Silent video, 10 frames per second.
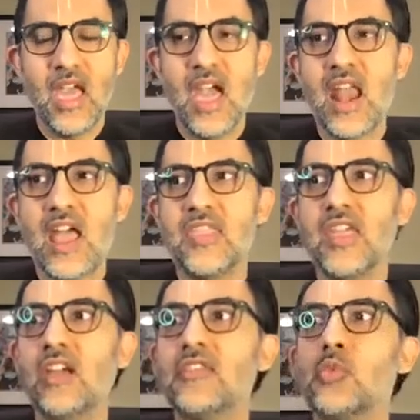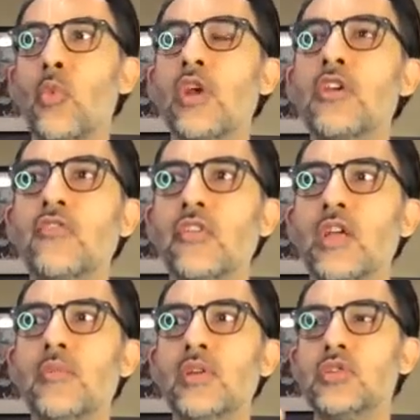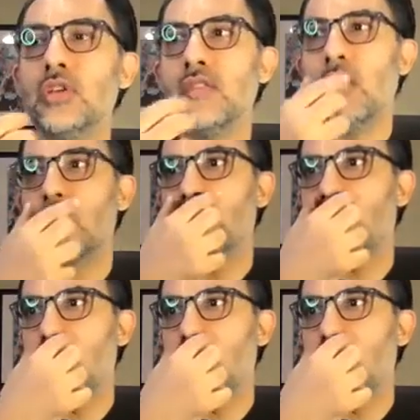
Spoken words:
And I think of this wonderful imagery that we